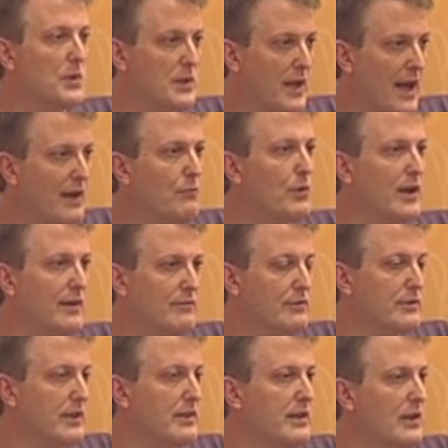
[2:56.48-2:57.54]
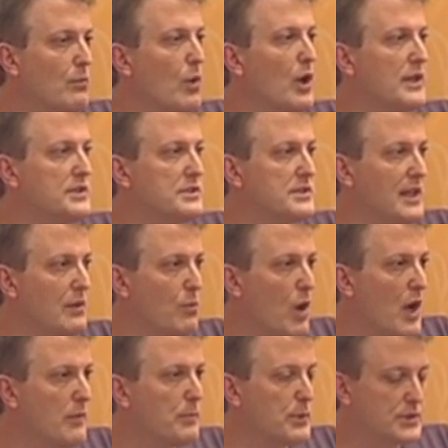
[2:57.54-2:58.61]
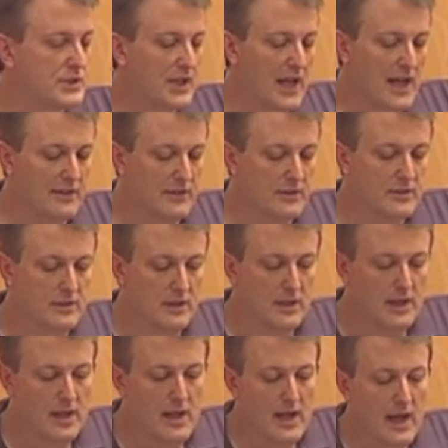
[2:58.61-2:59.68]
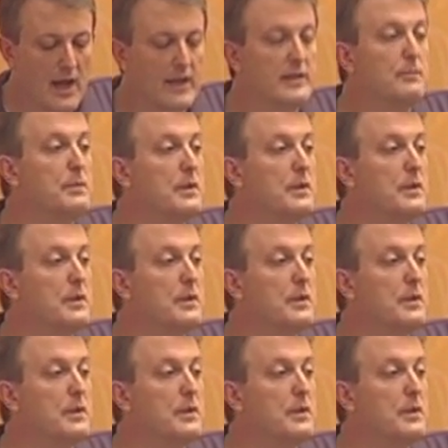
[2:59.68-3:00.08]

will get whatever the thing was they want put together, and the